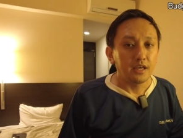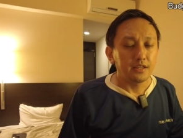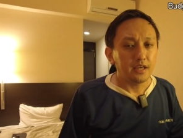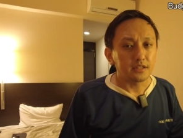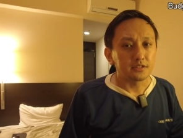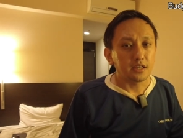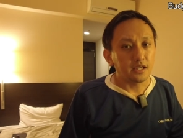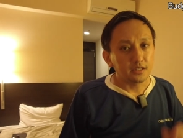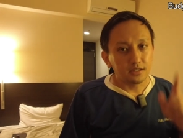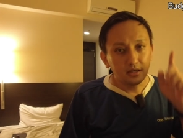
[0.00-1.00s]
Yes,
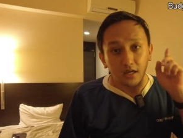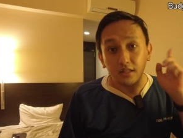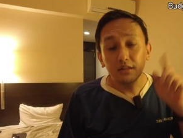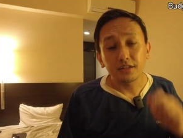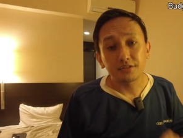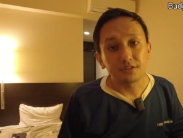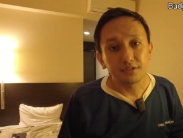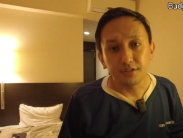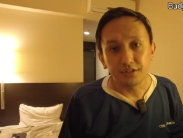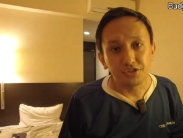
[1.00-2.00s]
and a halal
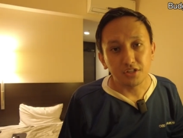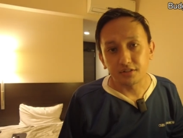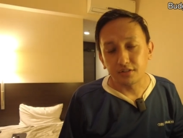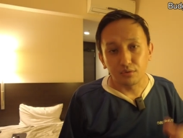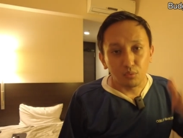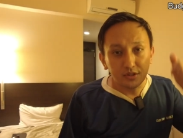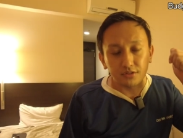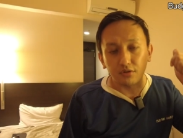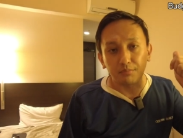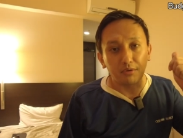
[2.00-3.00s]
restaurant is just one
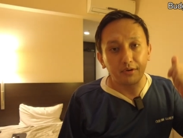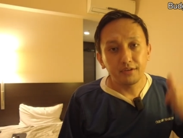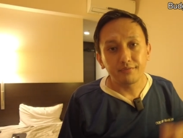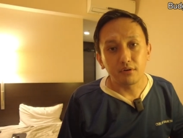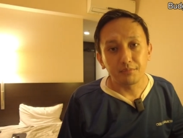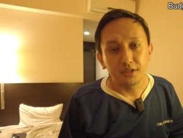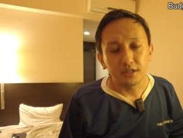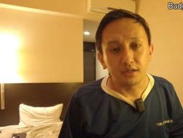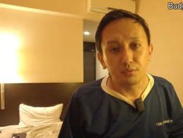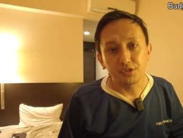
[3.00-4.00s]
stop away from
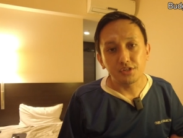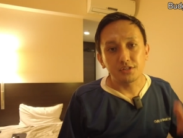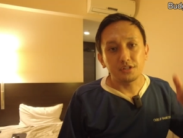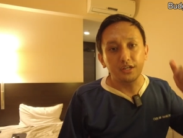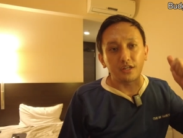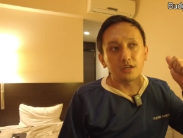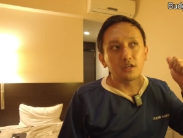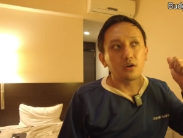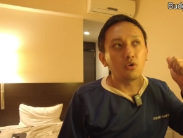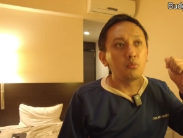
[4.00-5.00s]
here, which is in
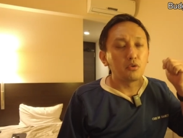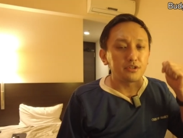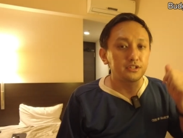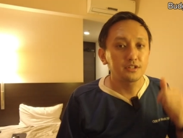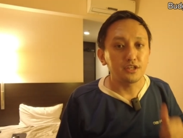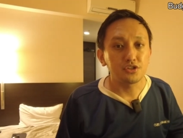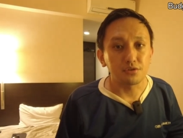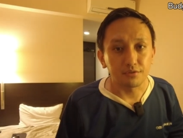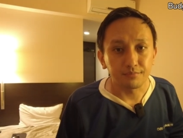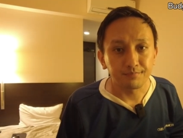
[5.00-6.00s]
Omori
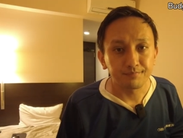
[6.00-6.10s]
Station.